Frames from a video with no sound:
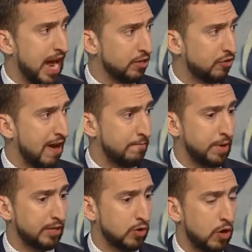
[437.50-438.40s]
high draft
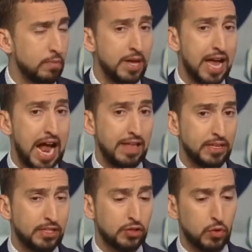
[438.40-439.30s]
picks on him, and
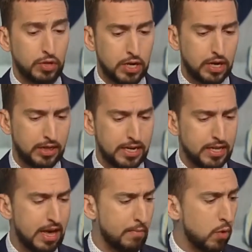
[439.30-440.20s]
this is only going to lead
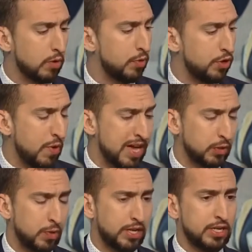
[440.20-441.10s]
to that more. When you
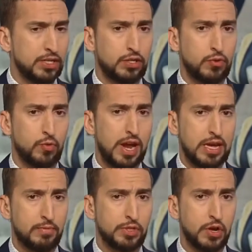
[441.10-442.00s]
ask what it does to the
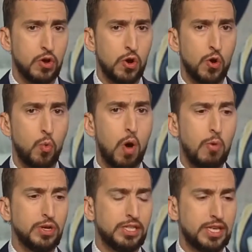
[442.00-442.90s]
Rams,
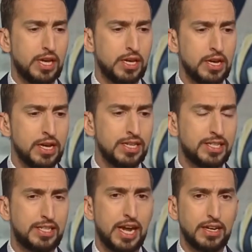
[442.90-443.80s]
what was the
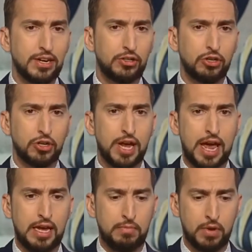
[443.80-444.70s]
signature
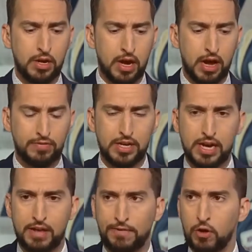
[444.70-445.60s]
game of
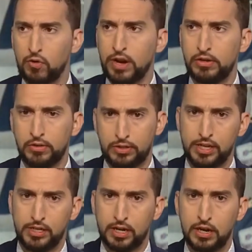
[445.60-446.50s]
the NFL regular
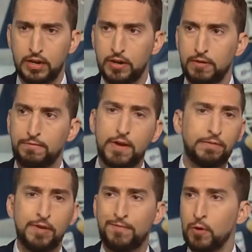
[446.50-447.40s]
season?
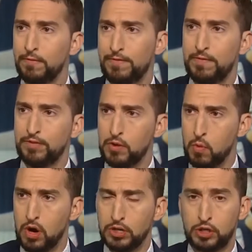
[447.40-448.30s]

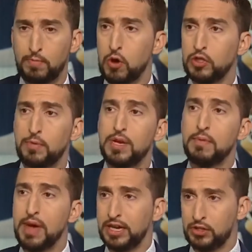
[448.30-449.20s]
54-51, supposed to be
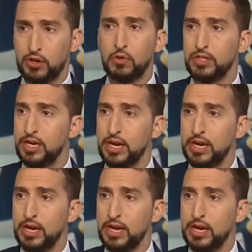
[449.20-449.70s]
wow. in Mexico yes.